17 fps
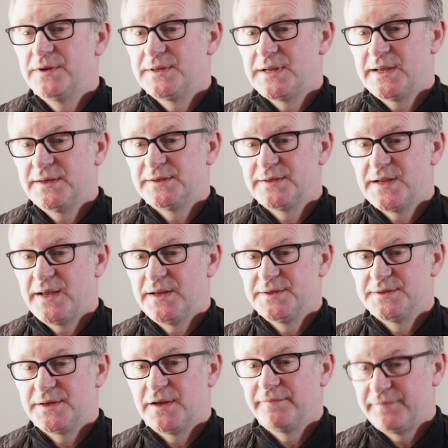
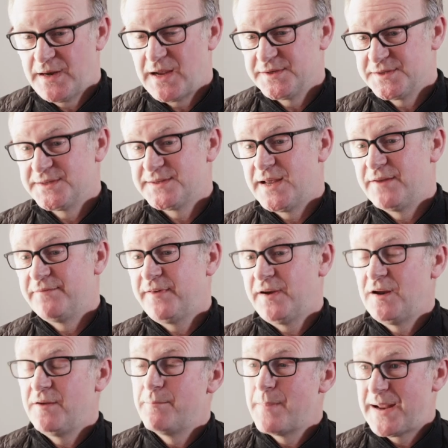and as I said,
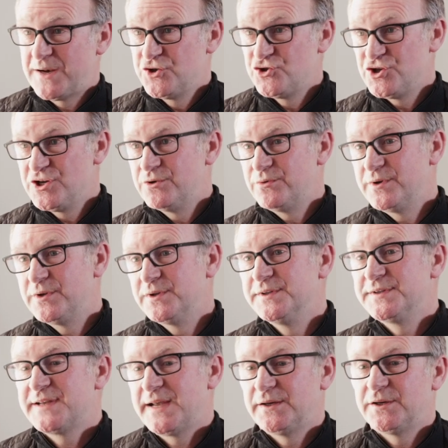very managerial
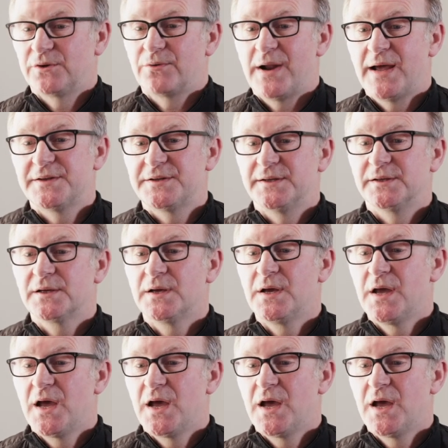and technocratic.